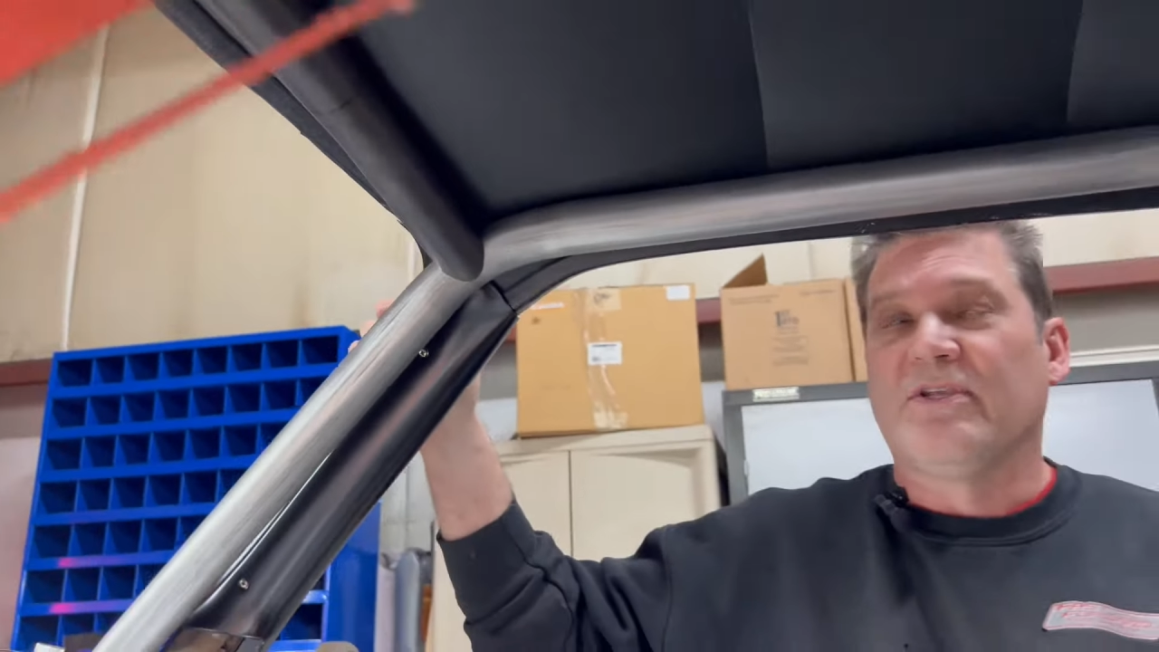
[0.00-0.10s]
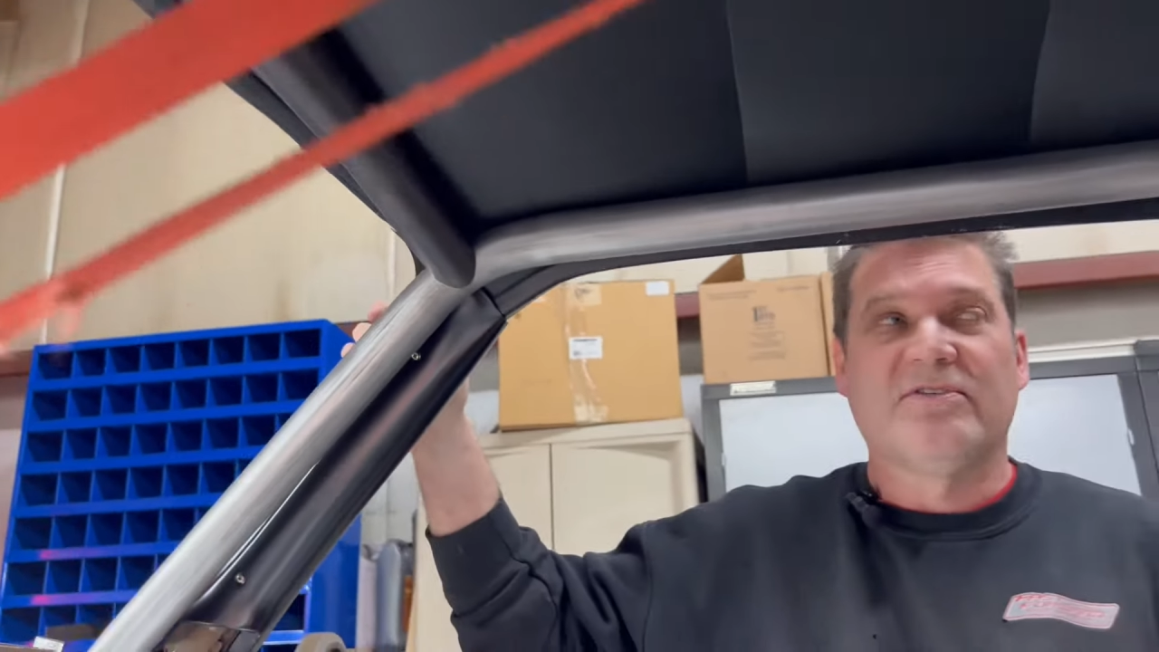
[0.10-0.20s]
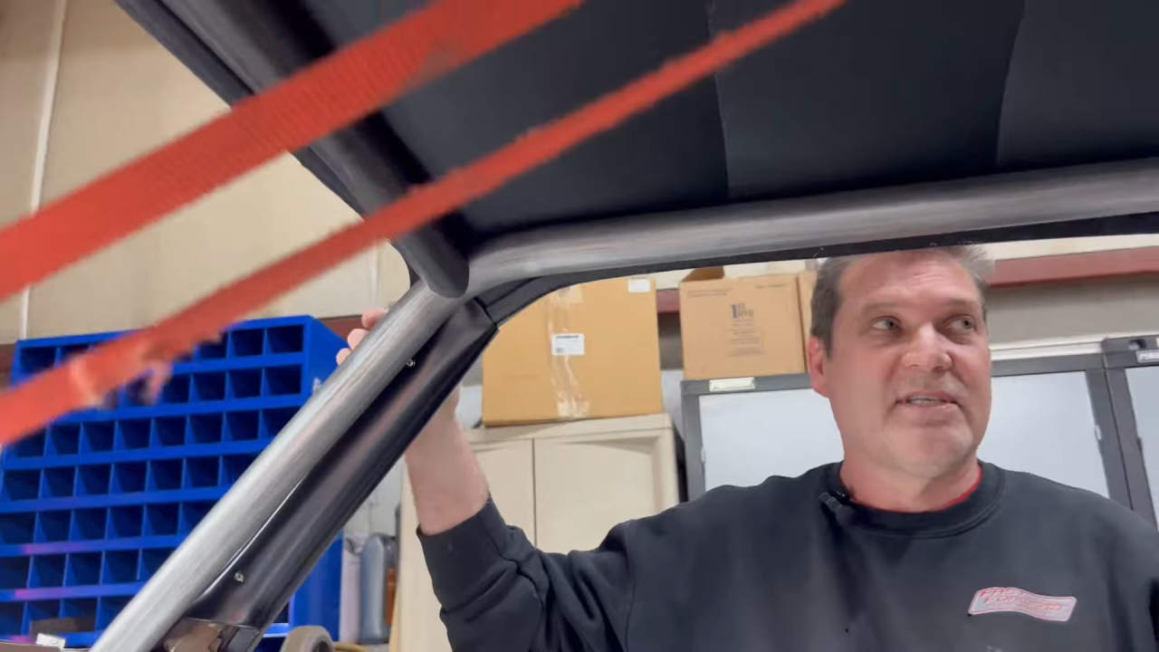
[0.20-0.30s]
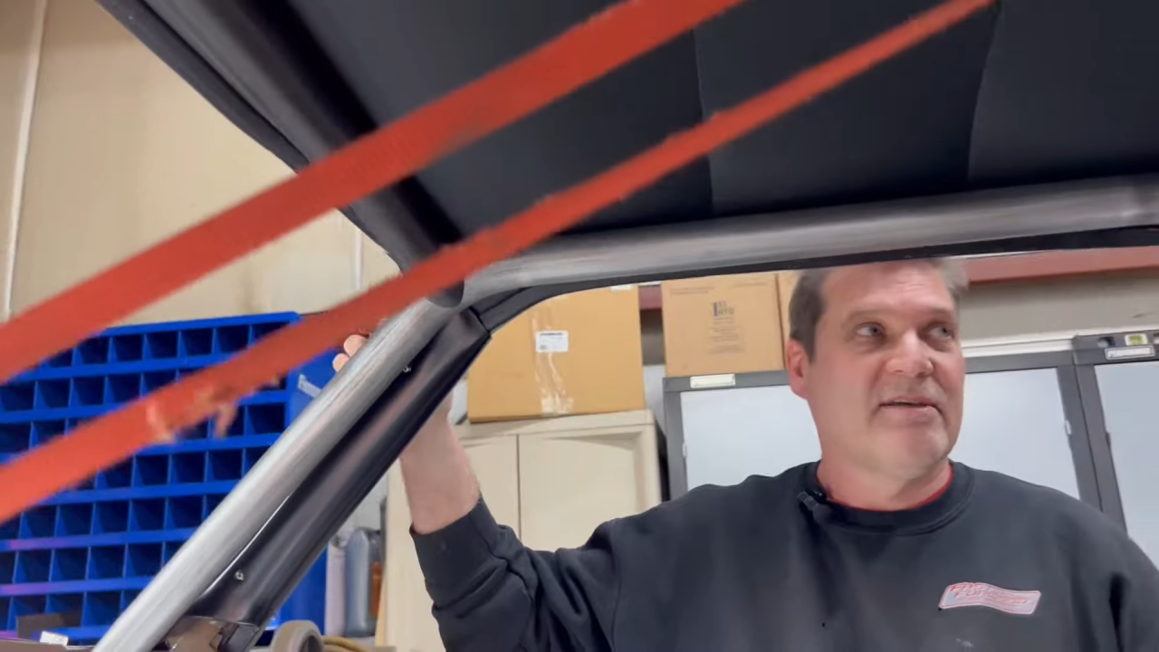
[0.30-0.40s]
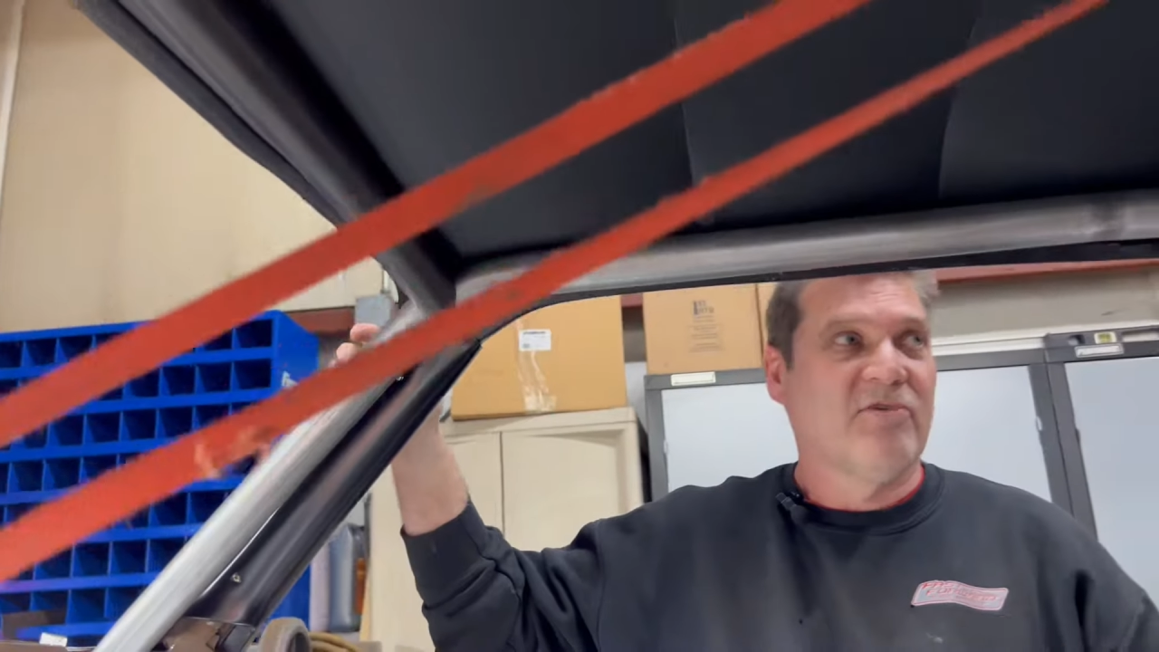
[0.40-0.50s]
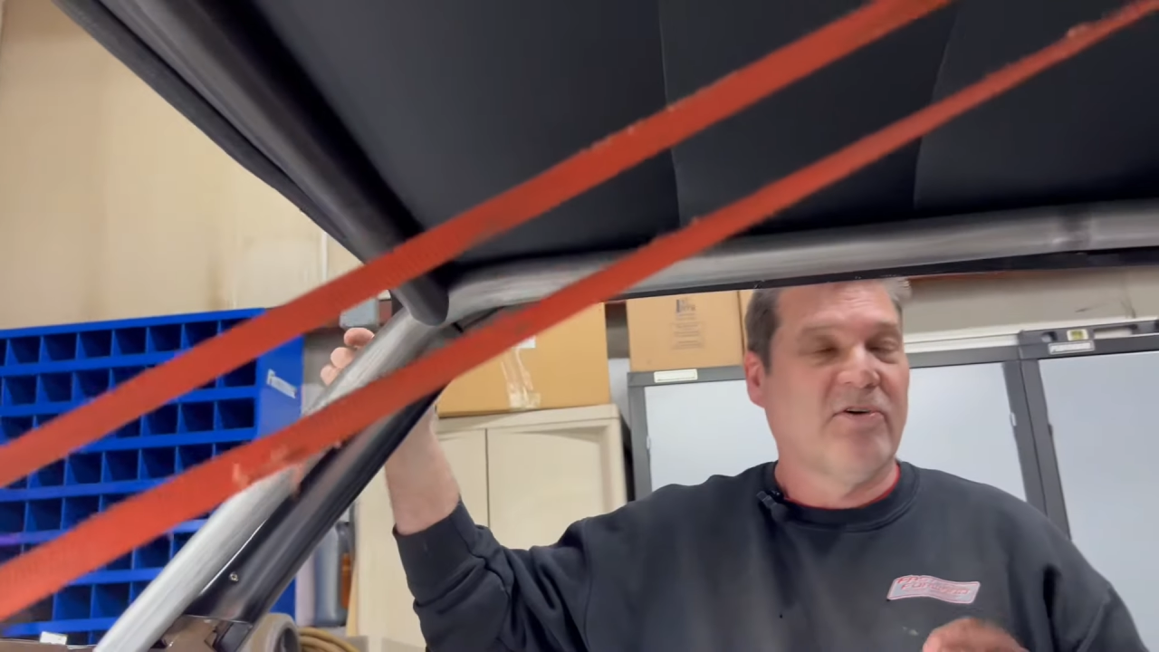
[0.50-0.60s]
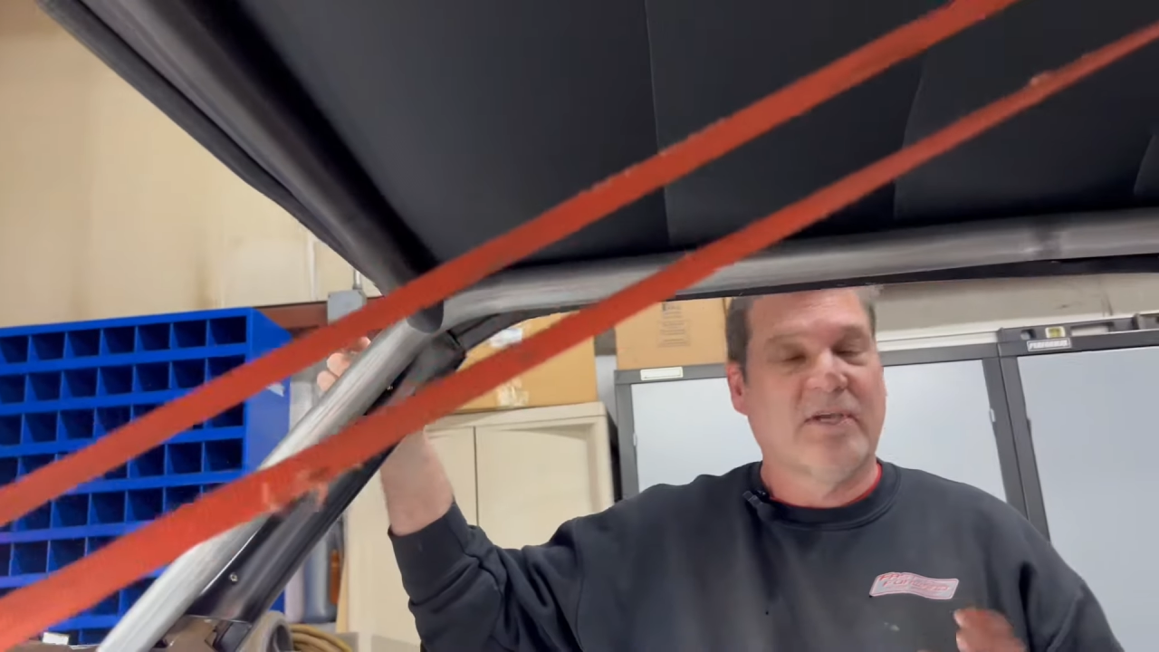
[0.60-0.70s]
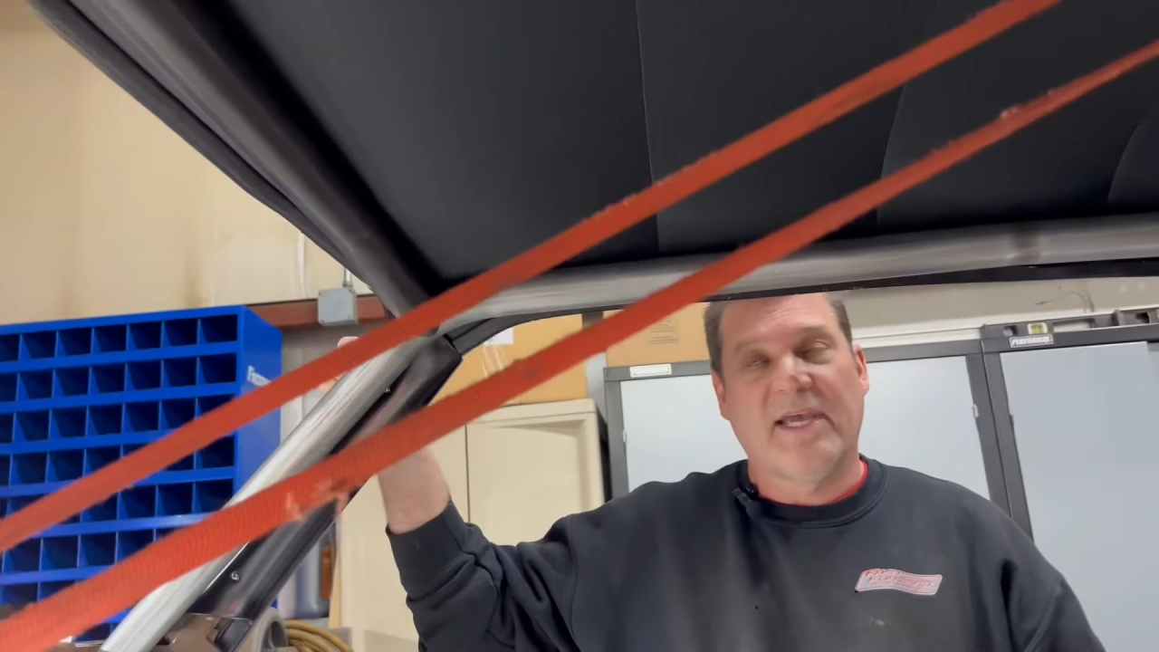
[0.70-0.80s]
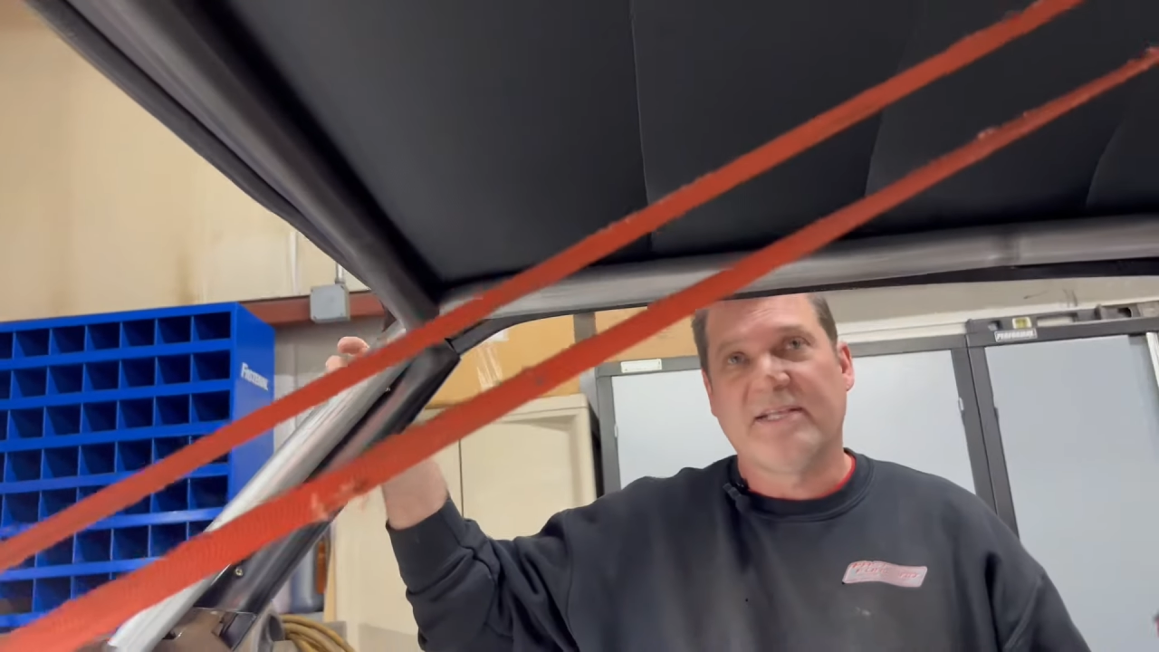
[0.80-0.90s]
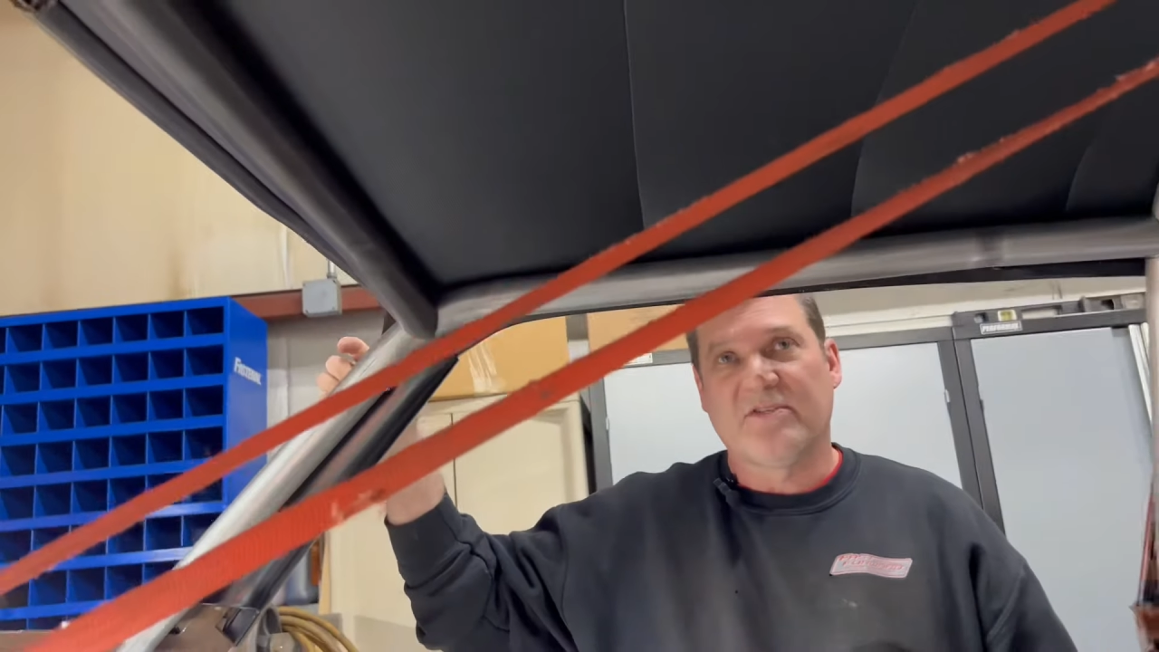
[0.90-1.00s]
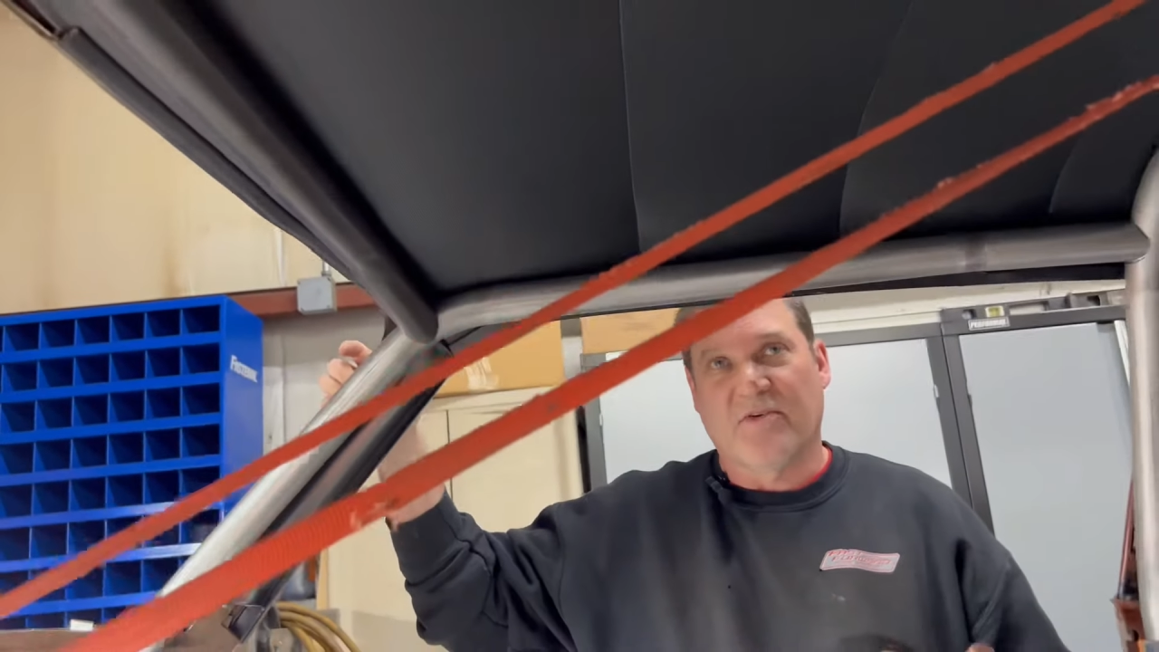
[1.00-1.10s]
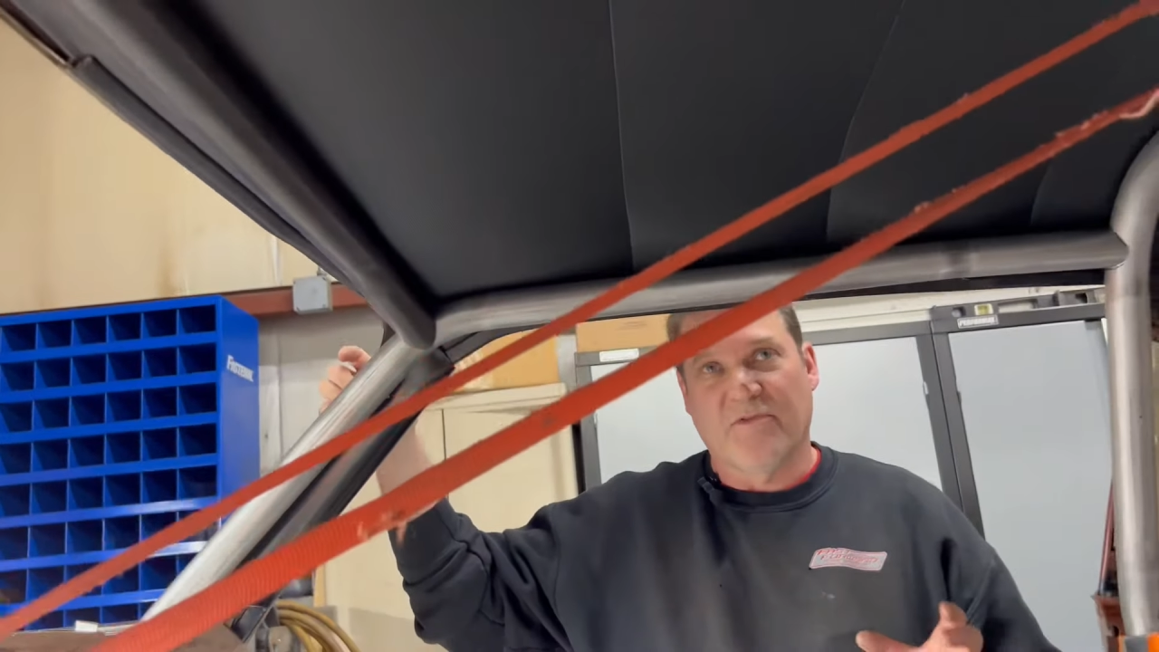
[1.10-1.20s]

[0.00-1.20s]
you see roll cages of